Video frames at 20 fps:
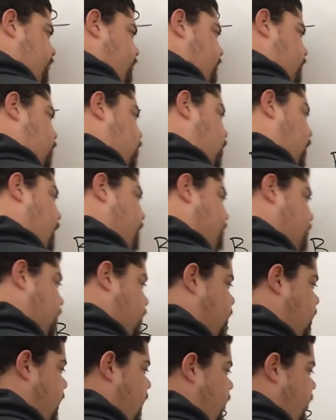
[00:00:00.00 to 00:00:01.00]
Just give them the
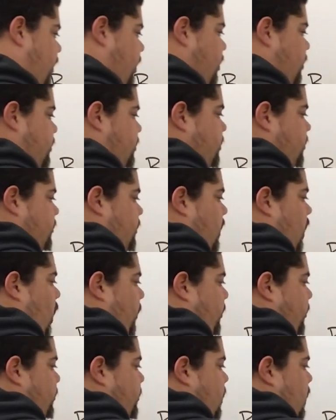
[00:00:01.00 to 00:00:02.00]
scenarios and
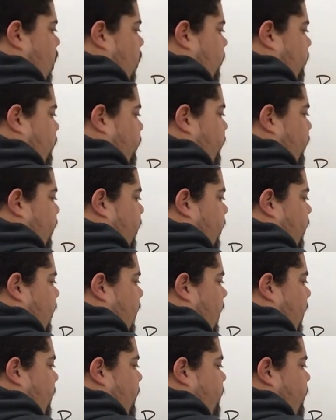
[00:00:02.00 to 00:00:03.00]
help them figure it
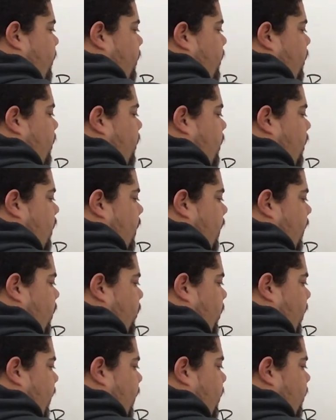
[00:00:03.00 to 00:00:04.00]
out.
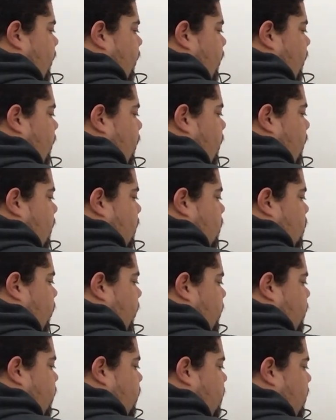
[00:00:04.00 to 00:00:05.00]
Anyway, so
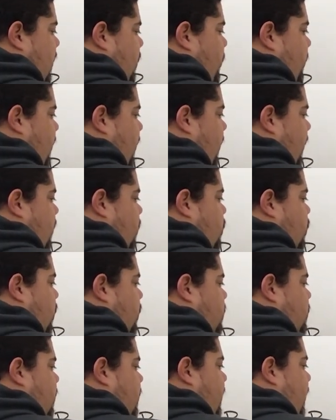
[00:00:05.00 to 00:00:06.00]
let's just say we get
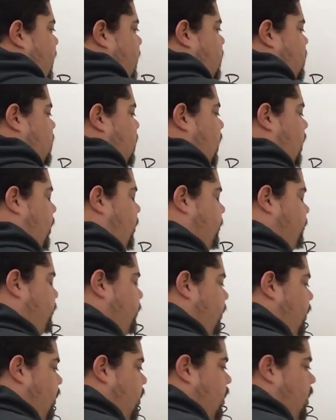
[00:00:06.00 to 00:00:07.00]
just an ace there.
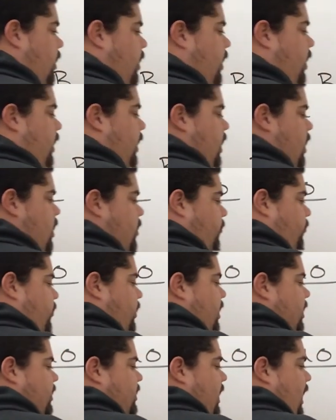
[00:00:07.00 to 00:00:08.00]
If
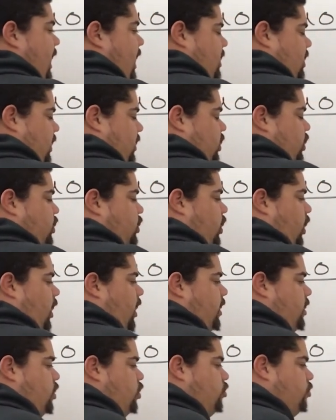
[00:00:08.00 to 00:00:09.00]
these guys like to
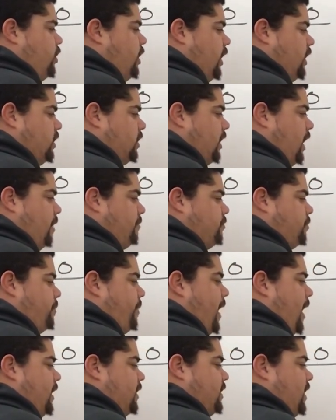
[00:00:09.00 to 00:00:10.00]
stunt and do things against
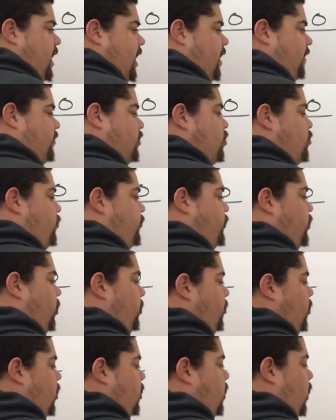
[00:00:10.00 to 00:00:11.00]
backside, if you feel
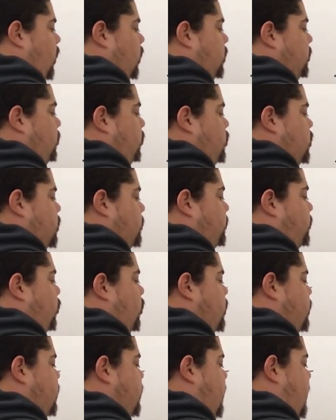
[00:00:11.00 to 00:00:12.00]
more comfortable just
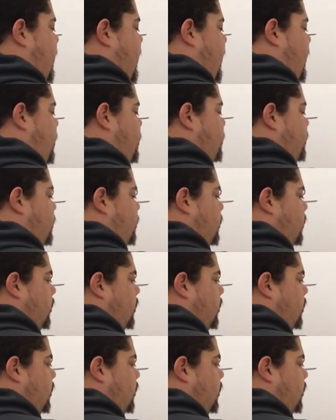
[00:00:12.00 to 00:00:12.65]
pushing it out,